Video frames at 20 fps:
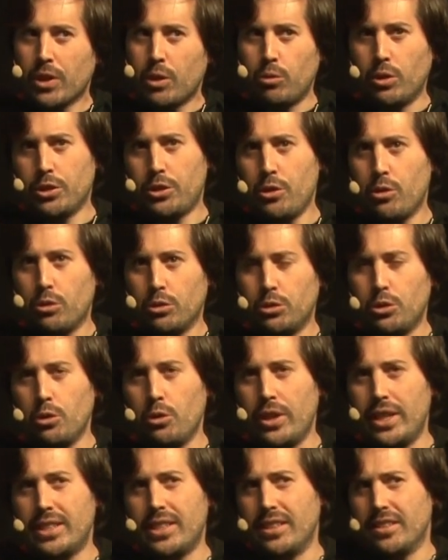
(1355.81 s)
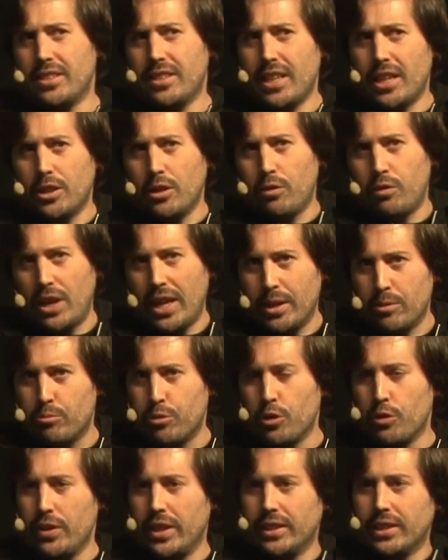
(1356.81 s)
What you could do is instead of like
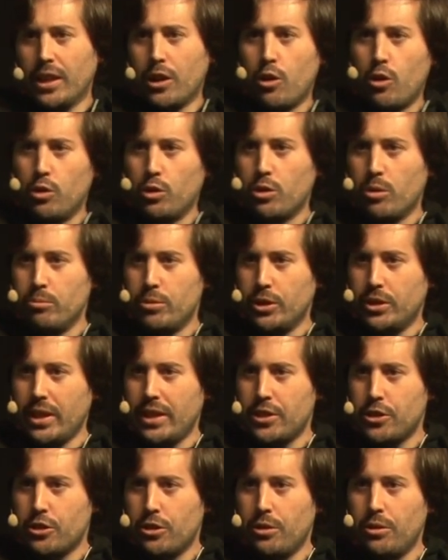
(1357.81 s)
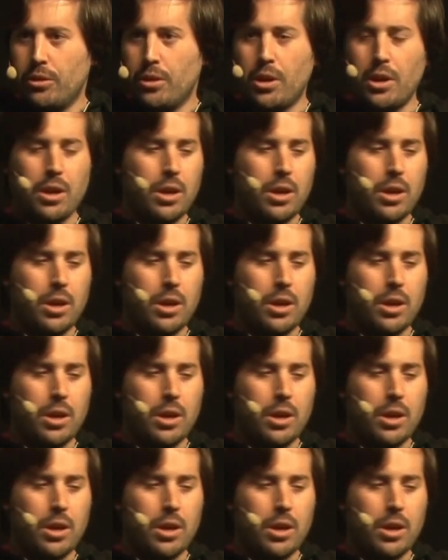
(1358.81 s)
proving the whole computation,